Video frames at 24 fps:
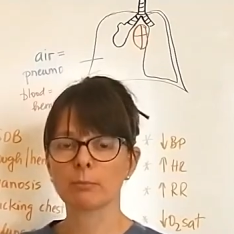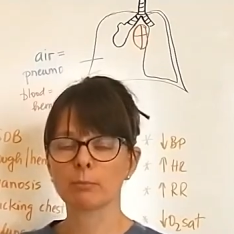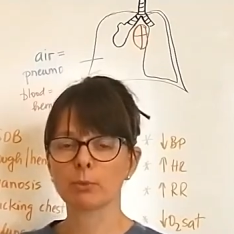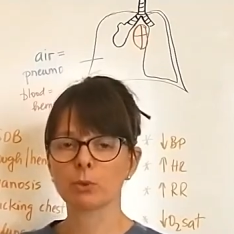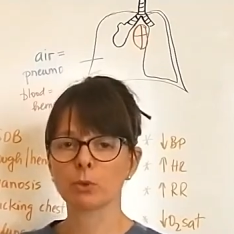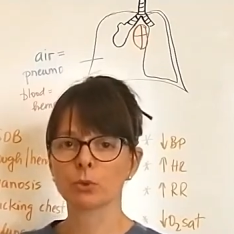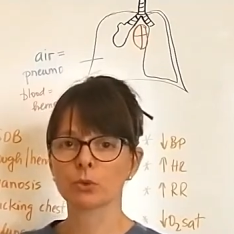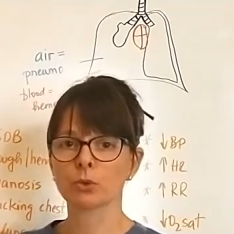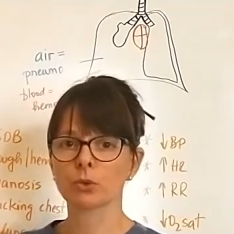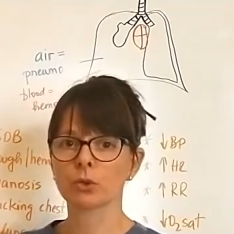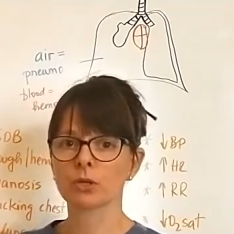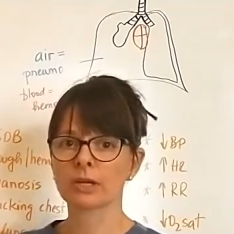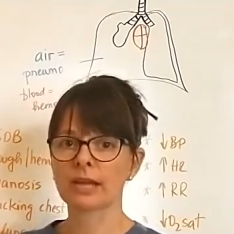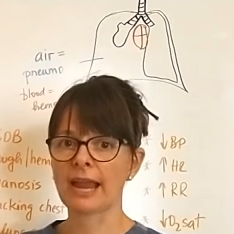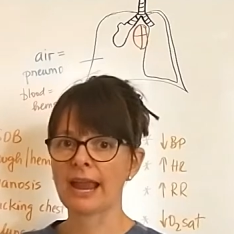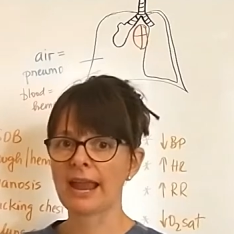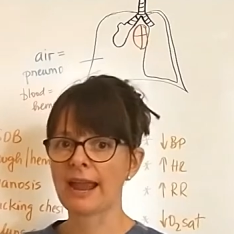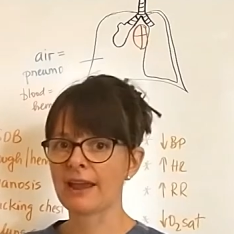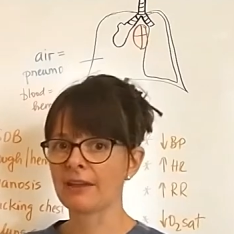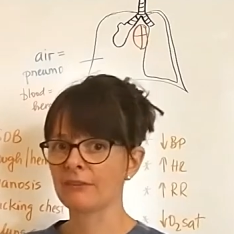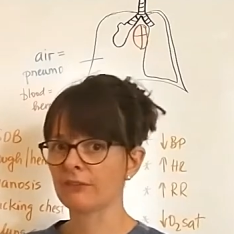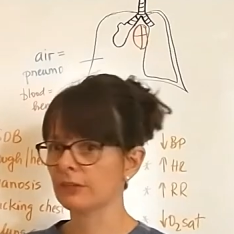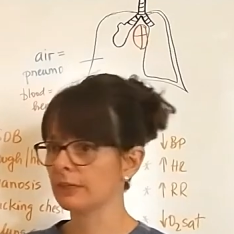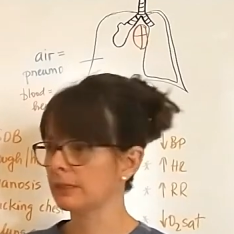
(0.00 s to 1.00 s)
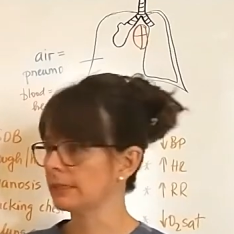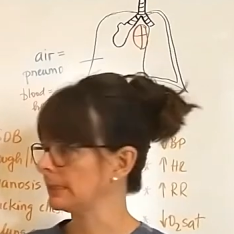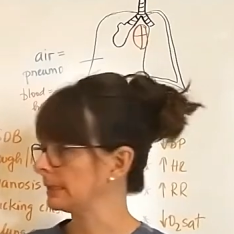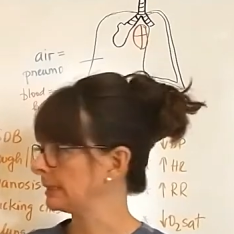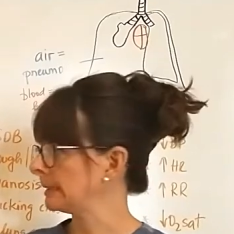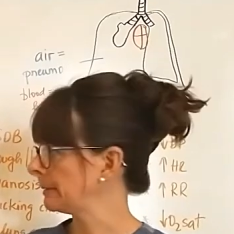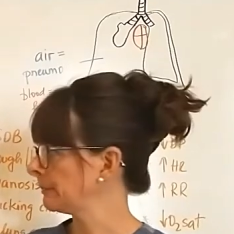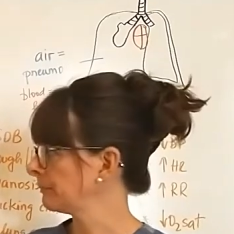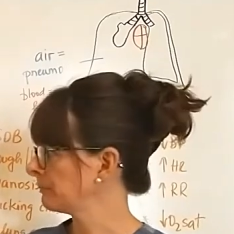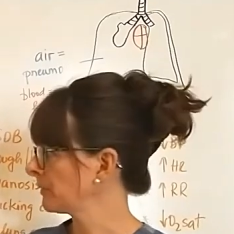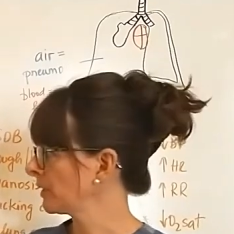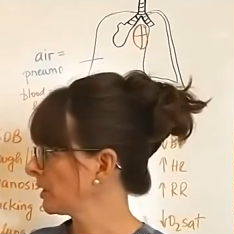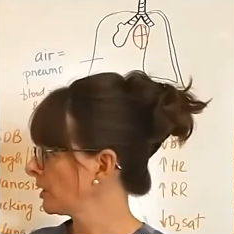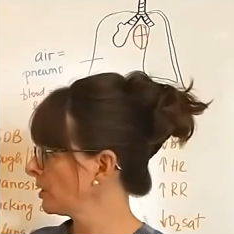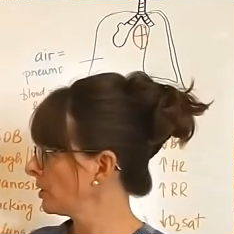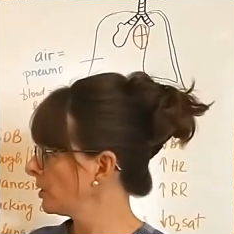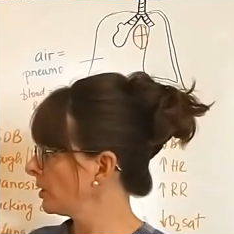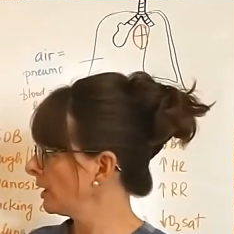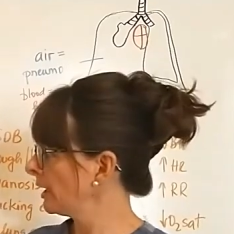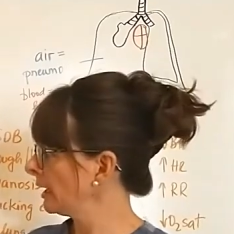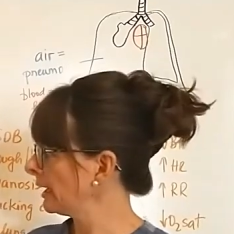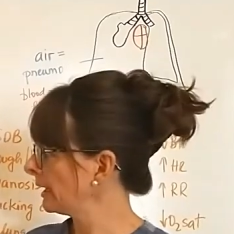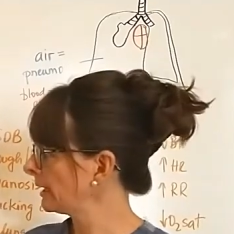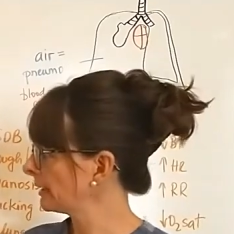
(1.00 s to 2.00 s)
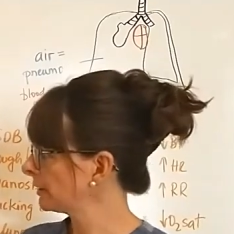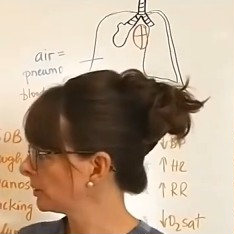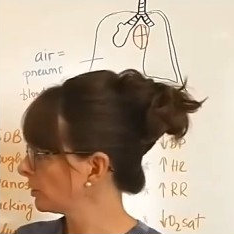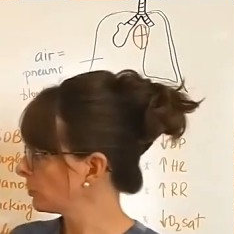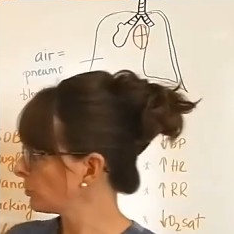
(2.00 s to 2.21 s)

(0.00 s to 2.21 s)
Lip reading: pleural cavity. And